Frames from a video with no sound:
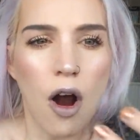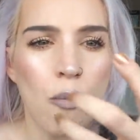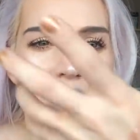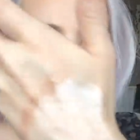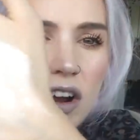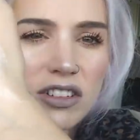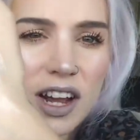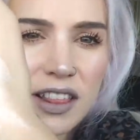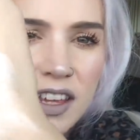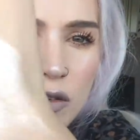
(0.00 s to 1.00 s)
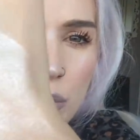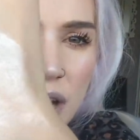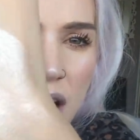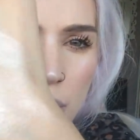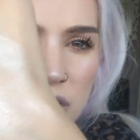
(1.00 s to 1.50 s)
Oh my gosh, I think it would
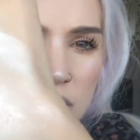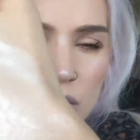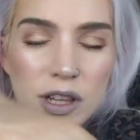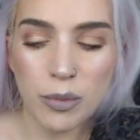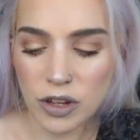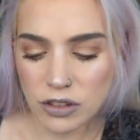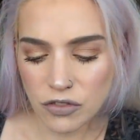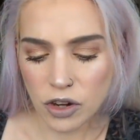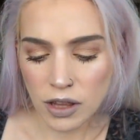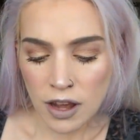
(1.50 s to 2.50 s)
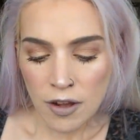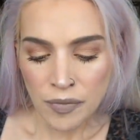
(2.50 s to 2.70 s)
be absolutely beautiful.